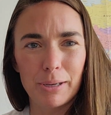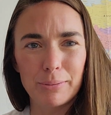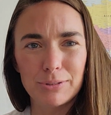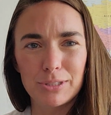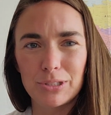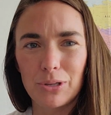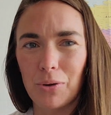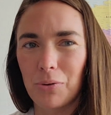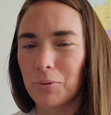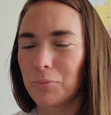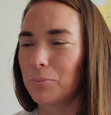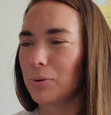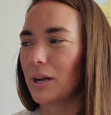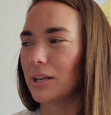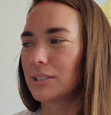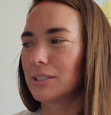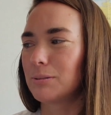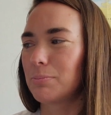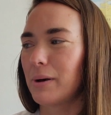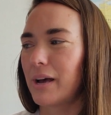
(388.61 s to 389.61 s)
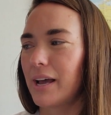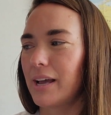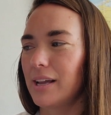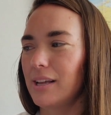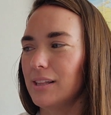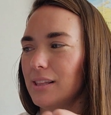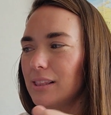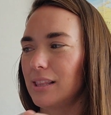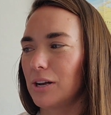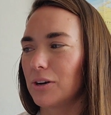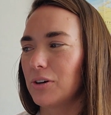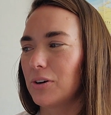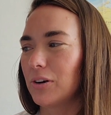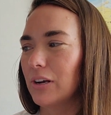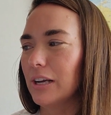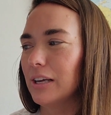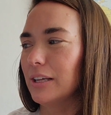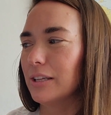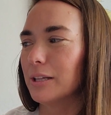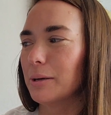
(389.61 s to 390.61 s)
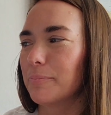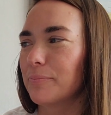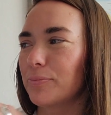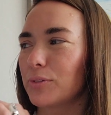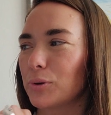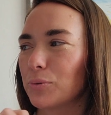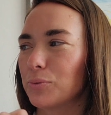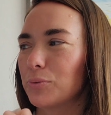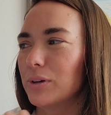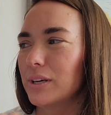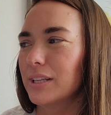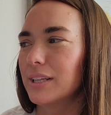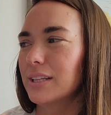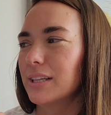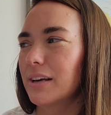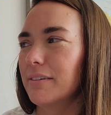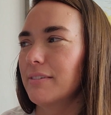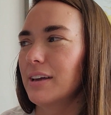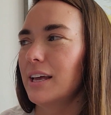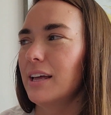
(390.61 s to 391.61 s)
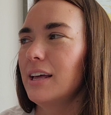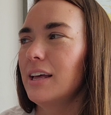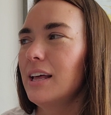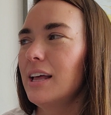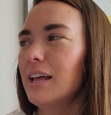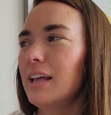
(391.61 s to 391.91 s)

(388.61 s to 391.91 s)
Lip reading: I'm so impressed by their curriculum. Really love it.